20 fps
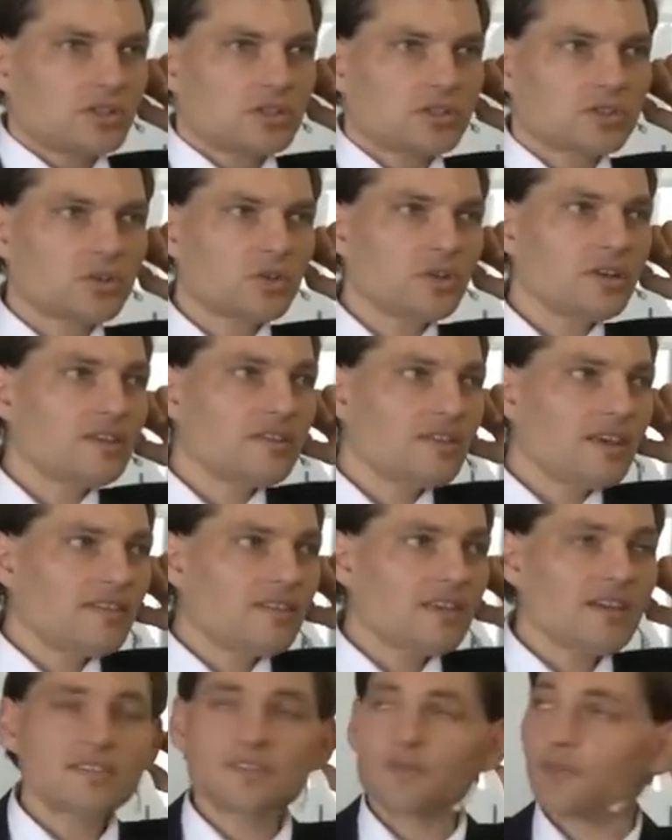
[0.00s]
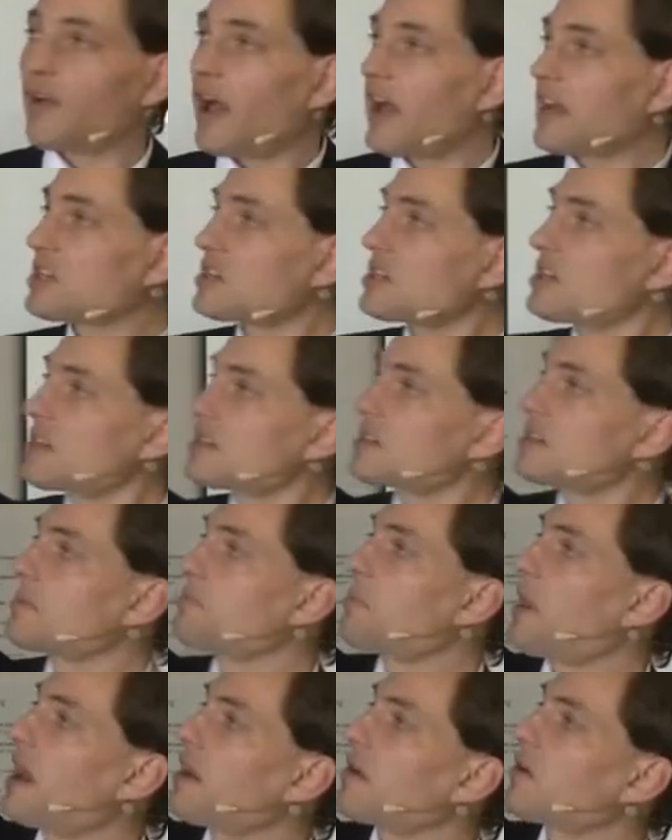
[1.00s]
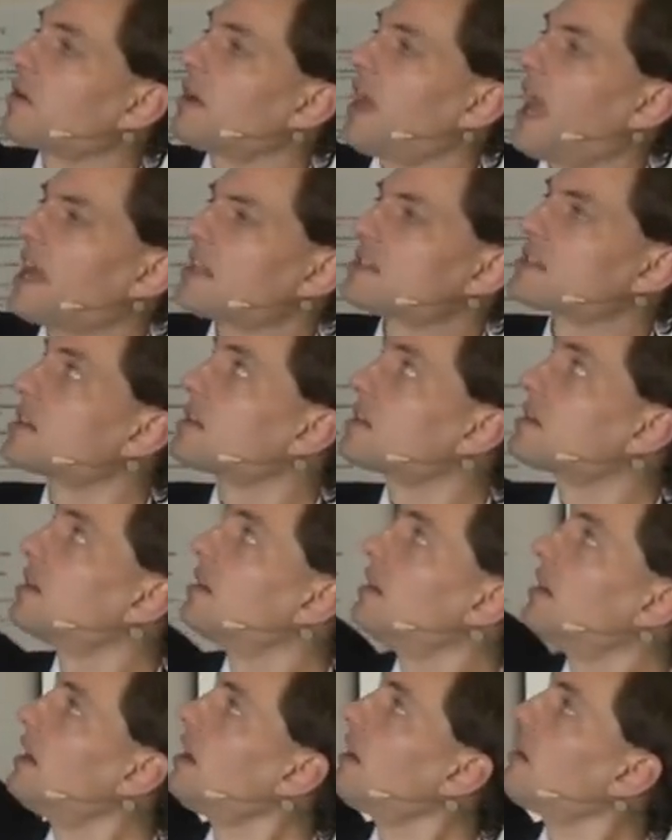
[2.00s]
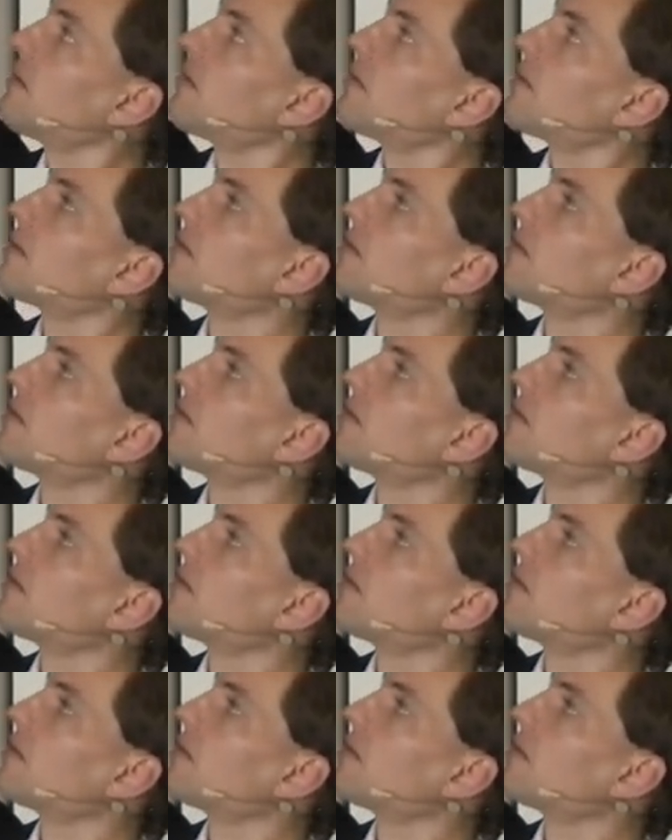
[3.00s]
So you see this function is dependent on x and t.